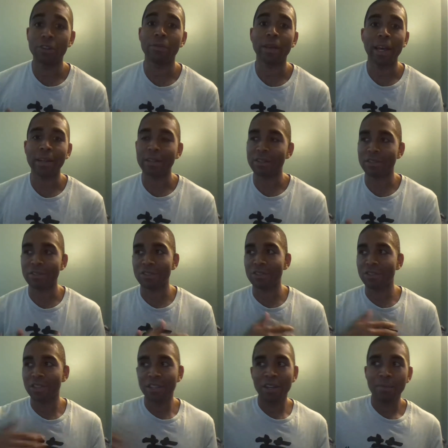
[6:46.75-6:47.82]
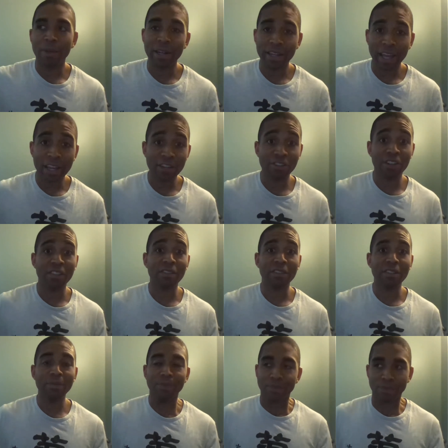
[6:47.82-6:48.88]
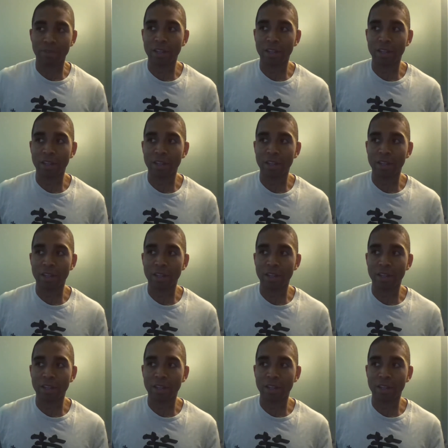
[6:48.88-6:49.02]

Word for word: to do that because my dad suggested it.